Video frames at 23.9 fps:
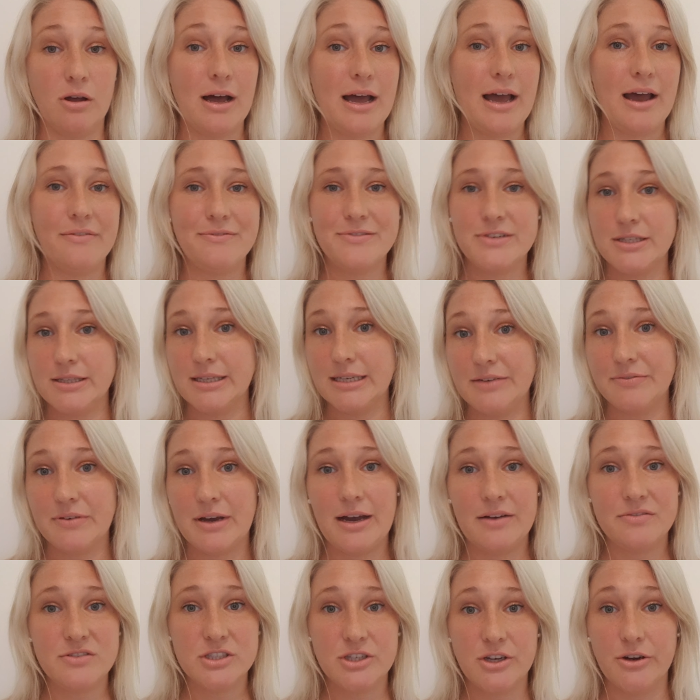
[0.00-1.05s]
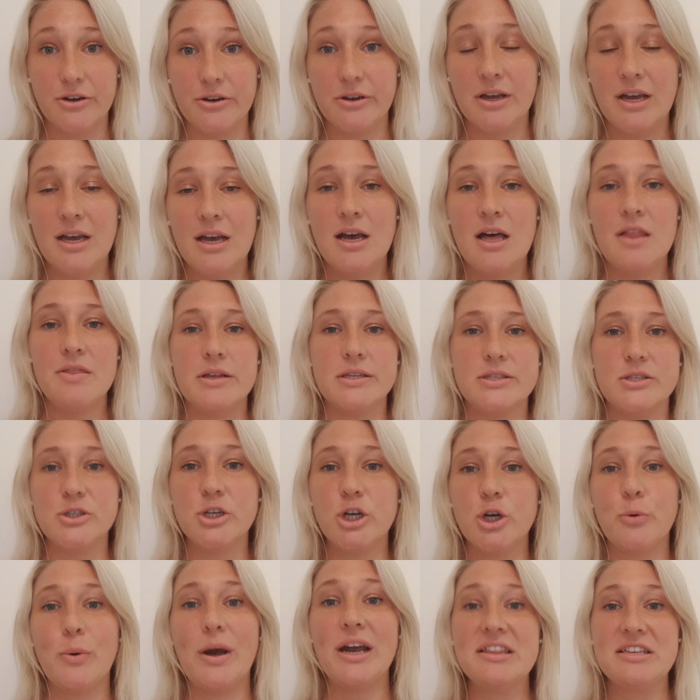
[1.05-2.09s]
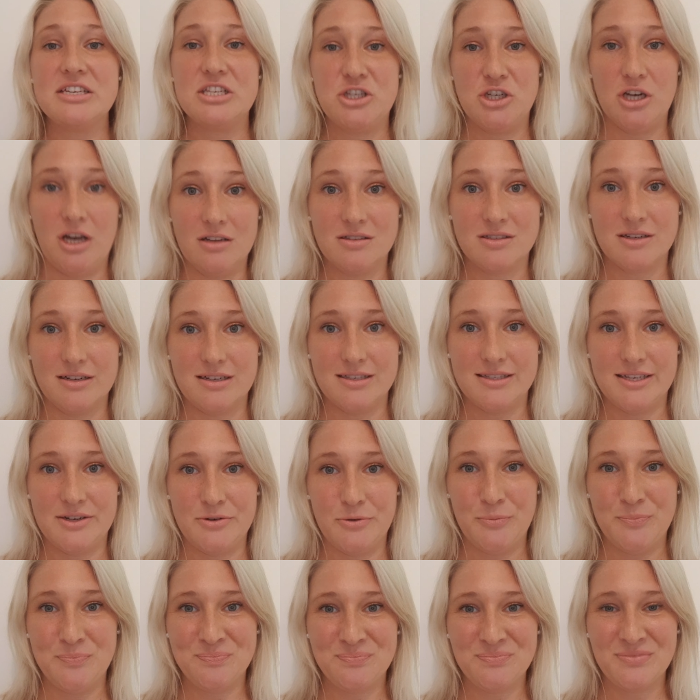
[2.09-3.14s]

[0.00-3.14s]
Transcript: I have to leave. I have to go. There's no way this child's going to settle.